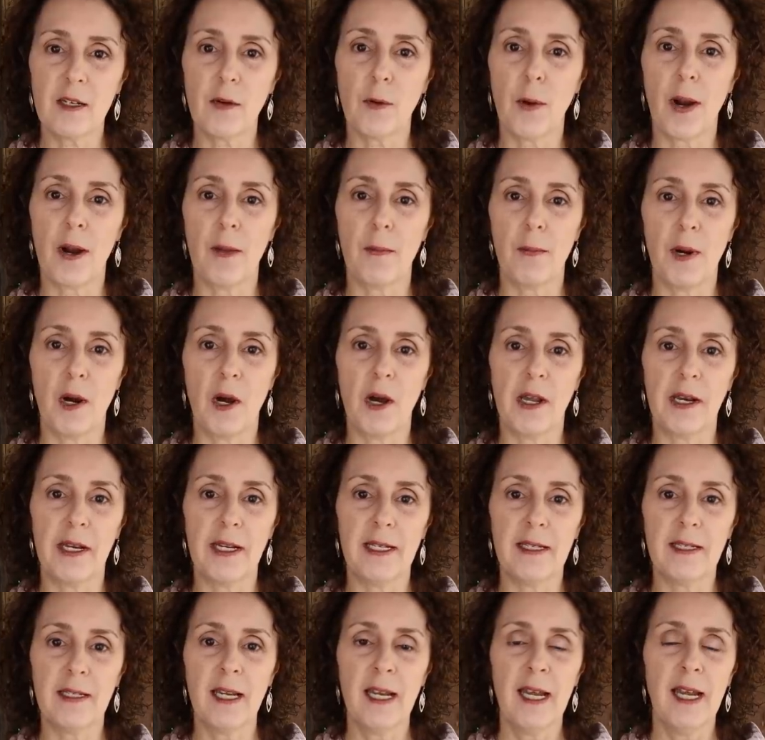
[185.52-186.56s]
to our
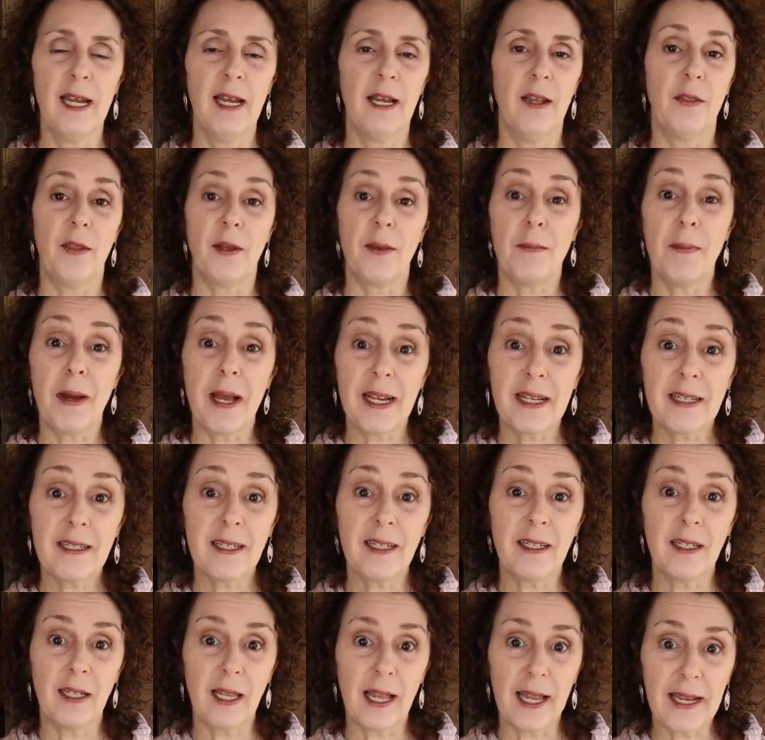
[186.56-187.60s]
bodies, the
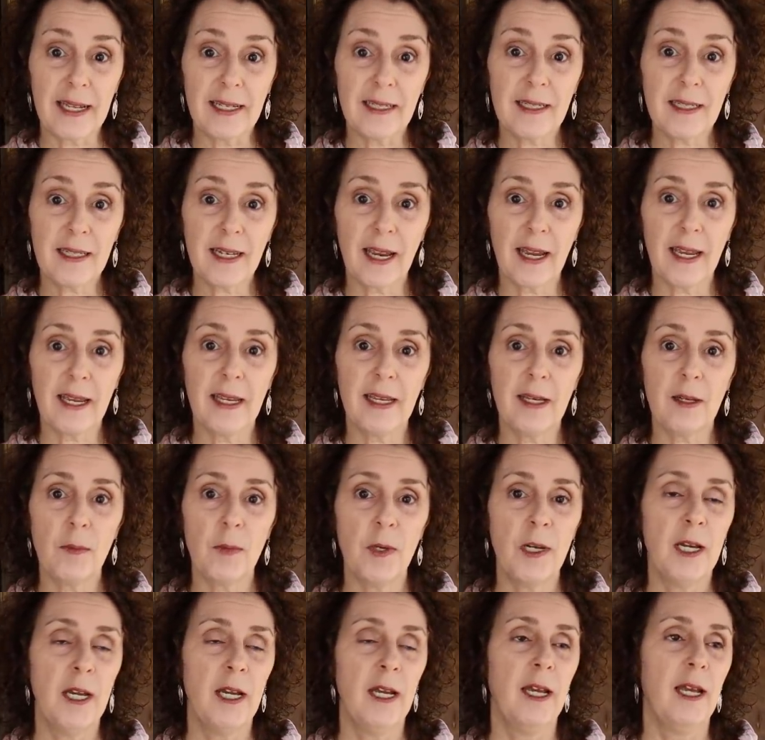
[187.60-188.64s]
amazing landscape,
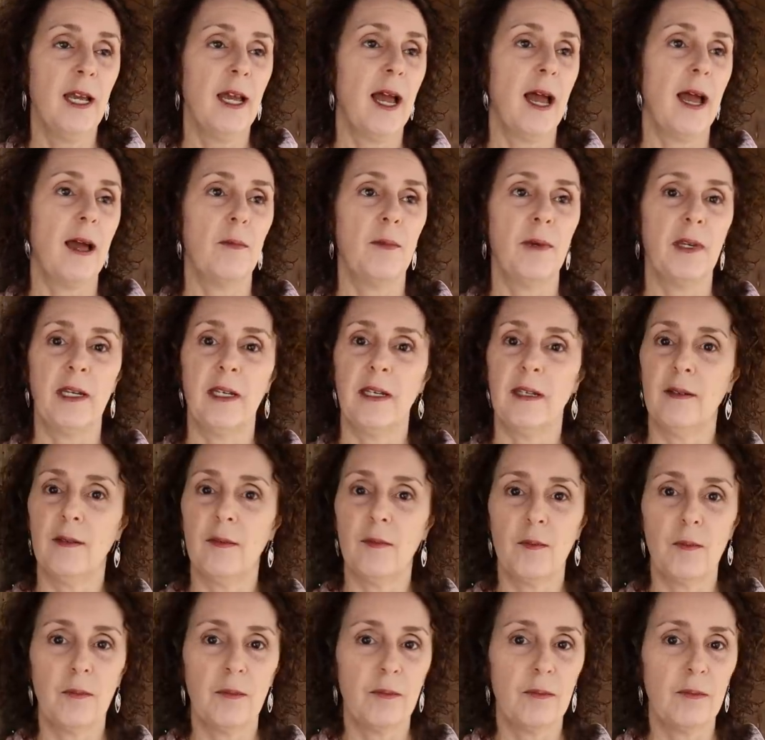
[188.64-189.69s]
I mean,
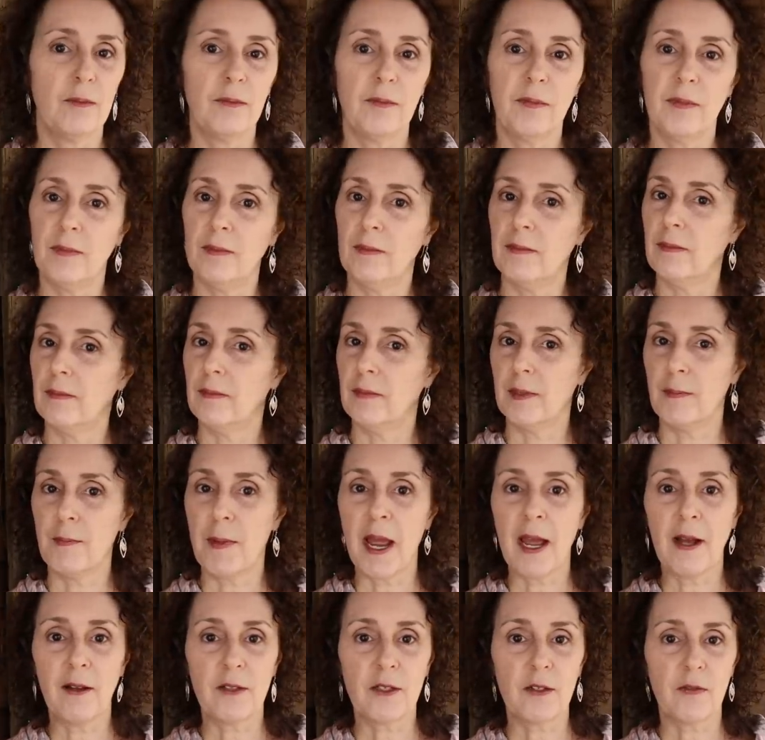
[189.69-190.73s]
the
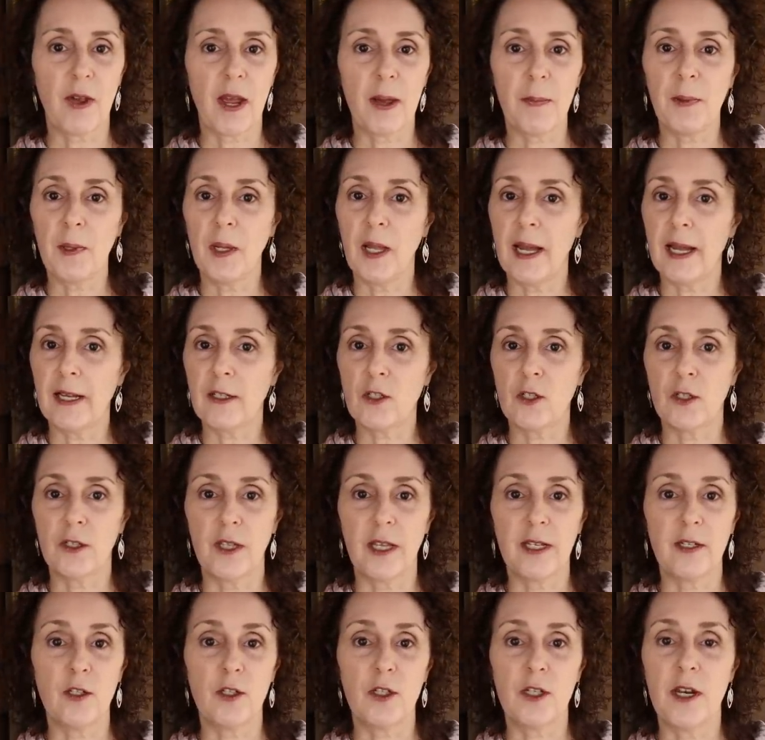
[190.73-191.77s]
mountains of Appalachia,
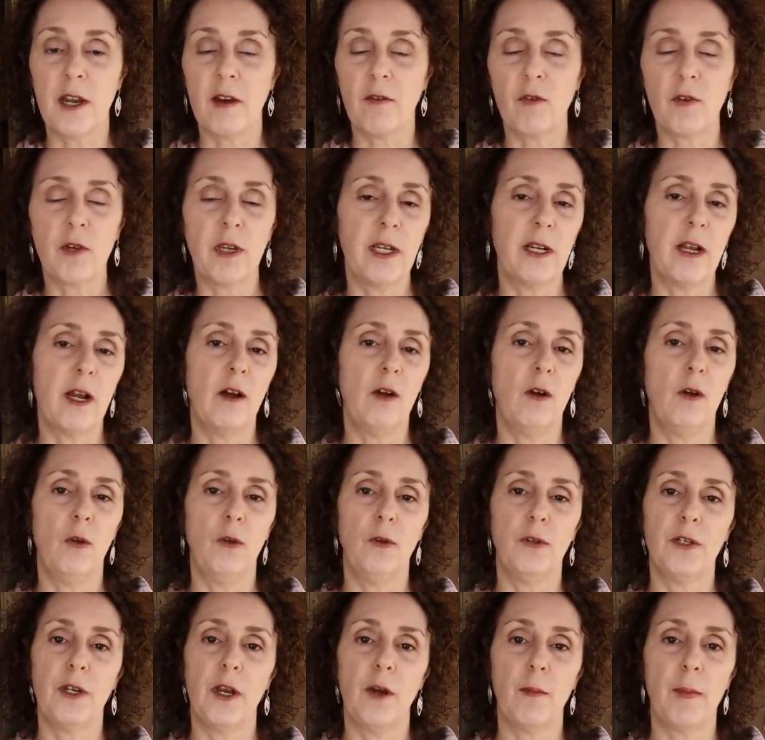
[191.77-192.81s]
they just never get
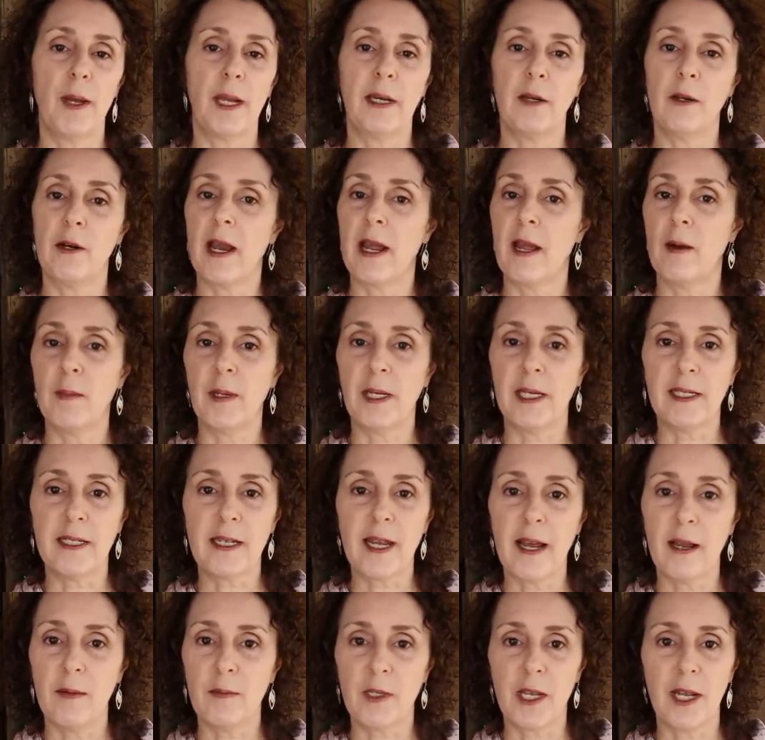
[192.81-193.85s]
old. No matter how many
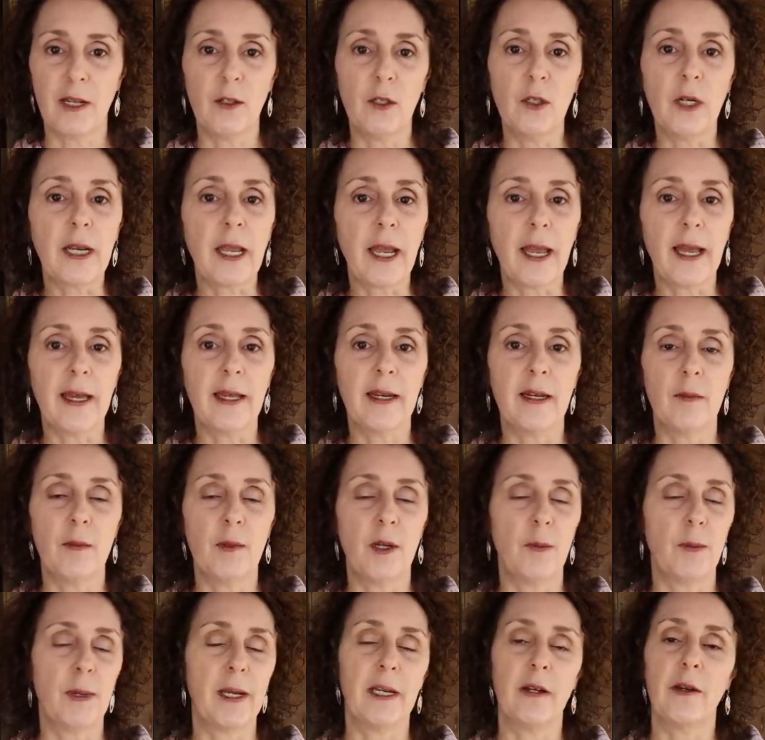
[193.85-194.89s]
times I look at them,
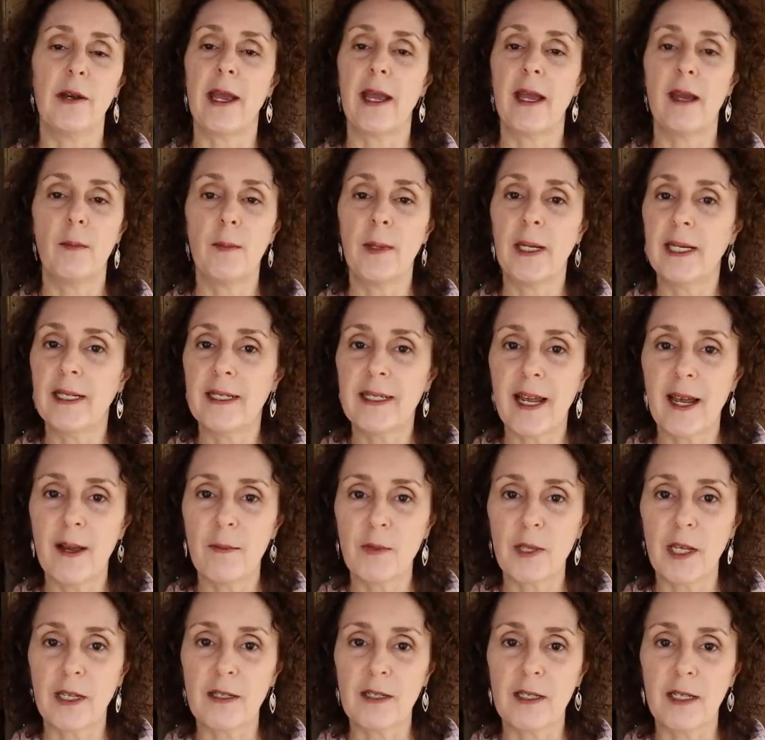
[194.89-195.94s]
no matter how many
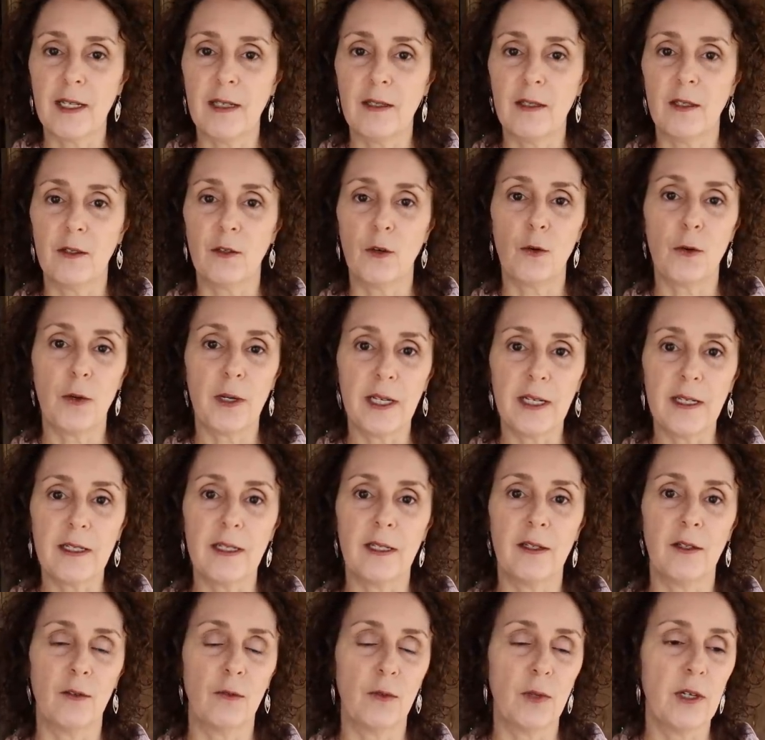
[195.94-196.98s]
times I see the creeks
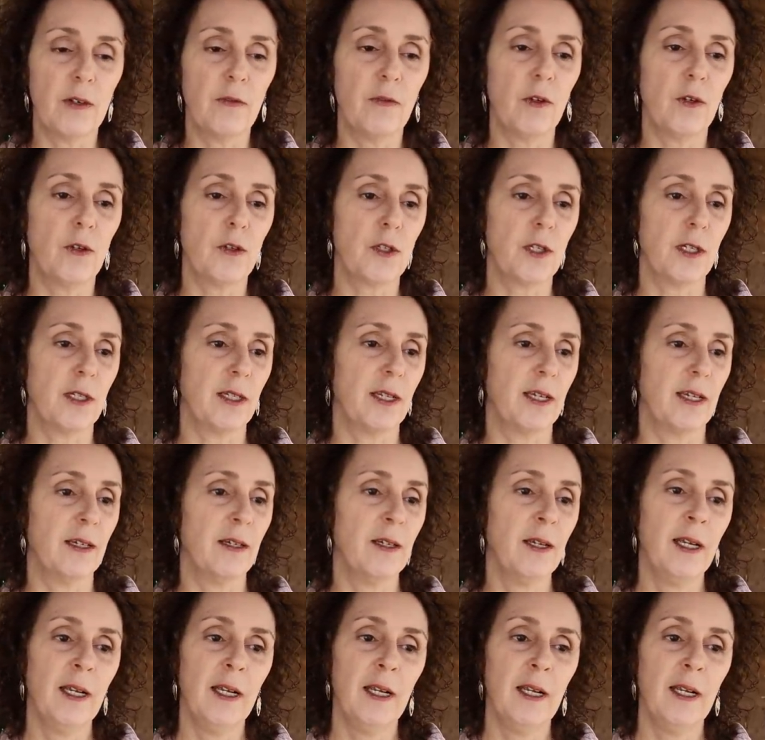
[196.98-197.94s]
and the rivers and the,